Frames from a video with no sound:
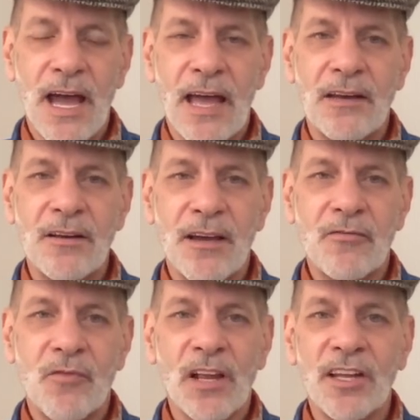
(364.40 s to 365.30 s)
and
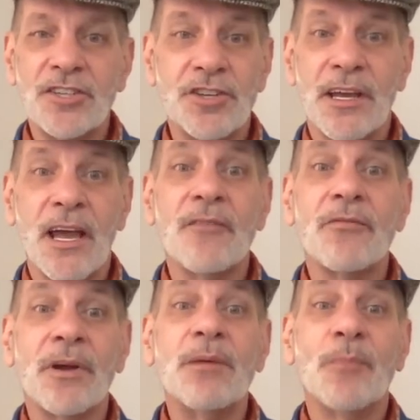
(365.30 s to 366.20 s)
relishing
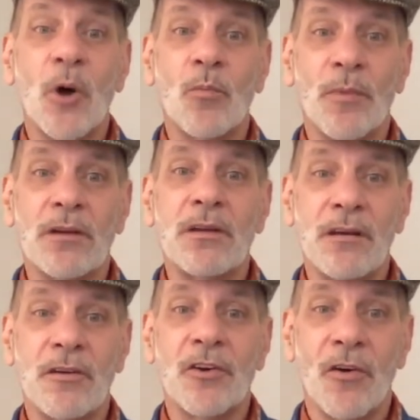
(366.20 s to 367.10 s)
every moment
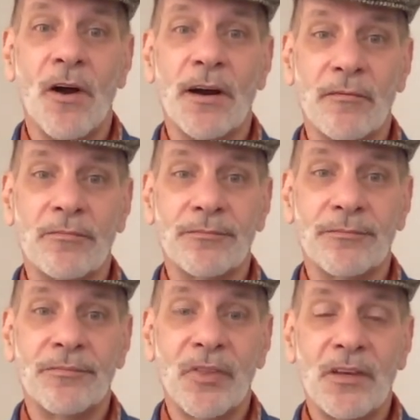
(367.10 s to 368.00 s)
in her garden.
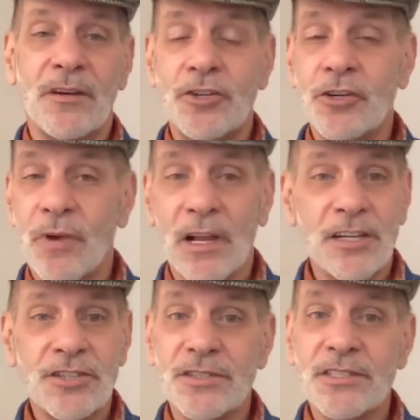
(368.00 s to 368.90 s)
She
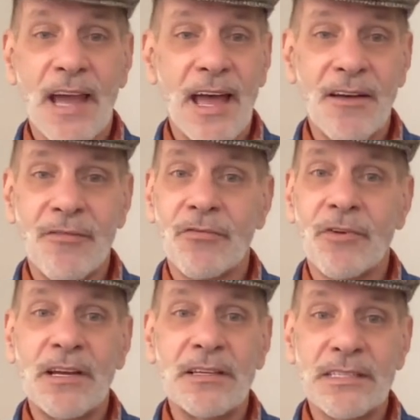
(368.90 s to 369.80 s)
relishes
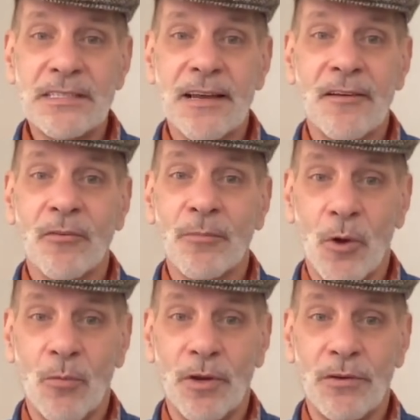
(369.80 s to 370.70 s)
every single
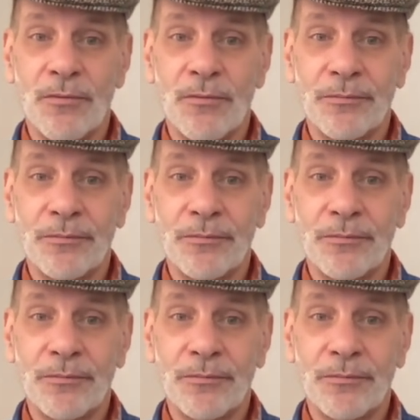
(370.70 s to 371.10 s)
moment.